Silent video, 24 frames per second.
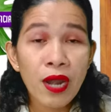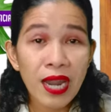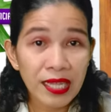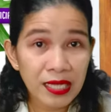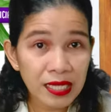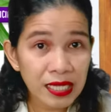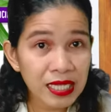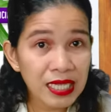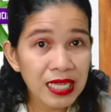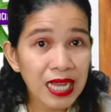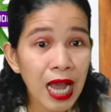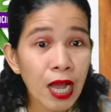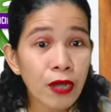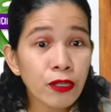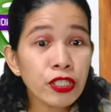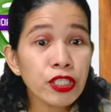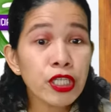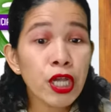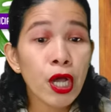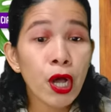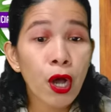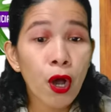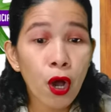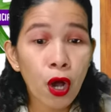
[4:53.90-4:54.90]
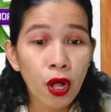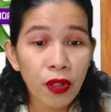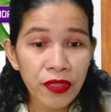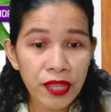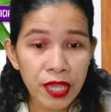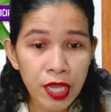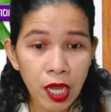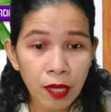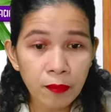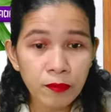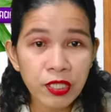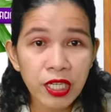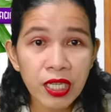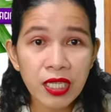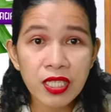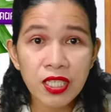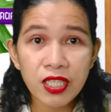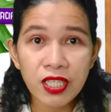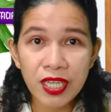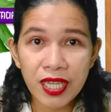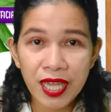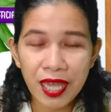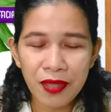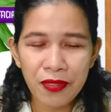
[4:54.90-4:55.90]
Let's count all the
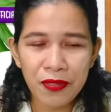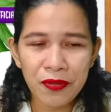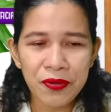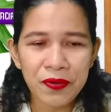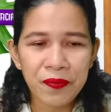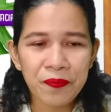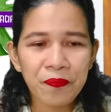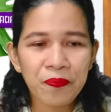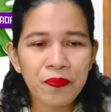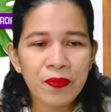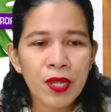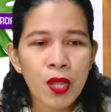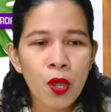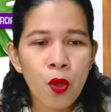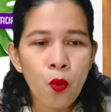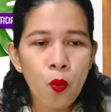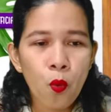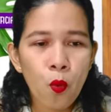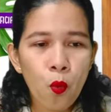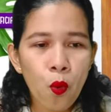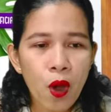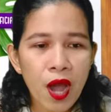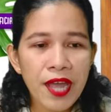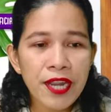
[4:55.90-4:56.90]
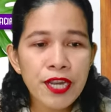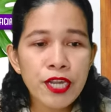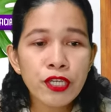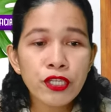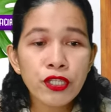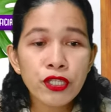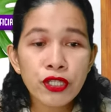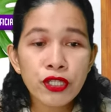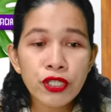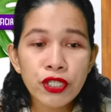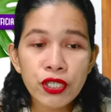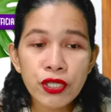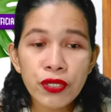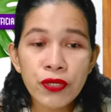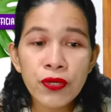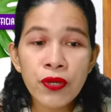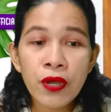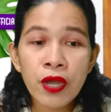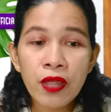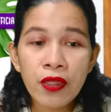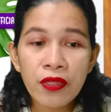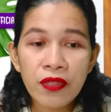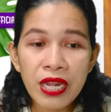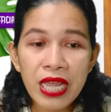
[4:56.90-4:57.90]
objects together. 1,
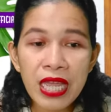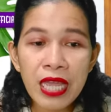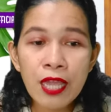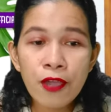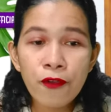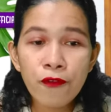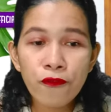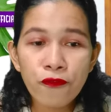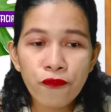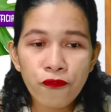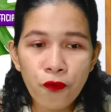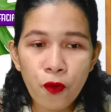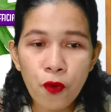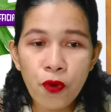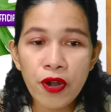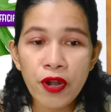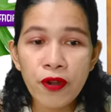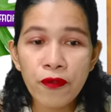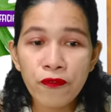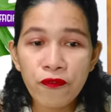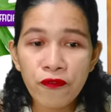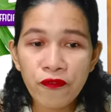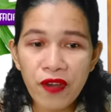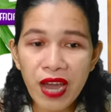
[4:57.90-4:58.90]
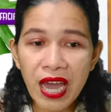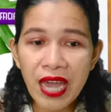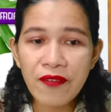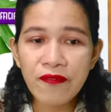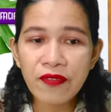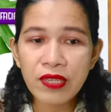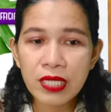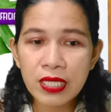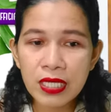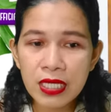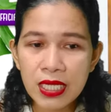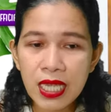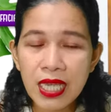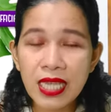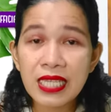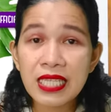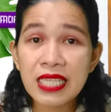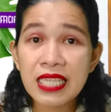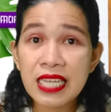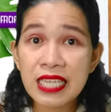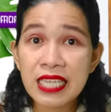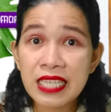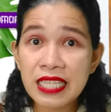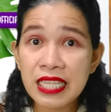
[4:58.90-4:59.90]
2, 3, 4, 5,
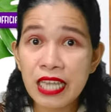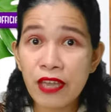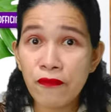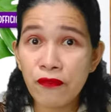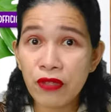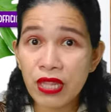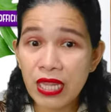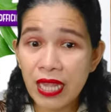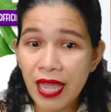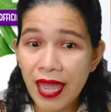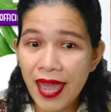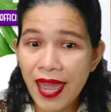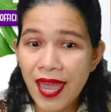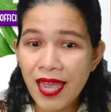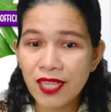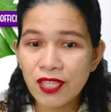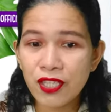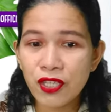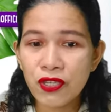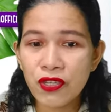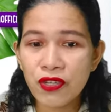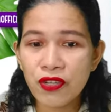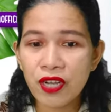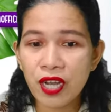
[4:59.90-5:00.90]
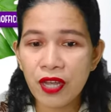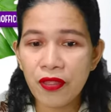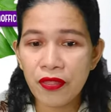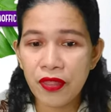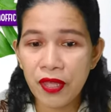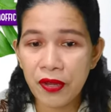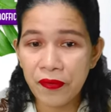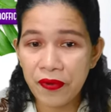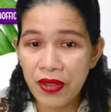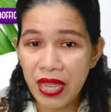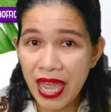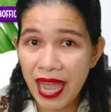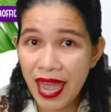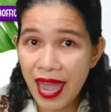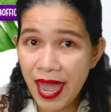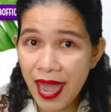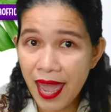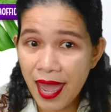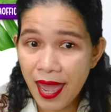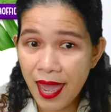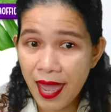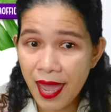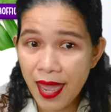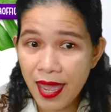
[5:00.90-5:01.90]
6, 7, 8. So you got there
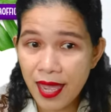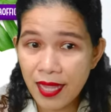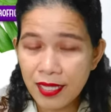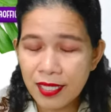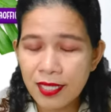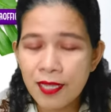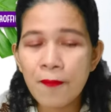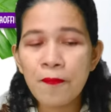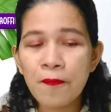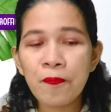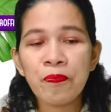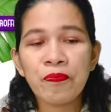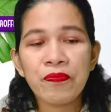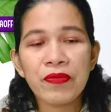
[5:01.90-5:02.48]
8.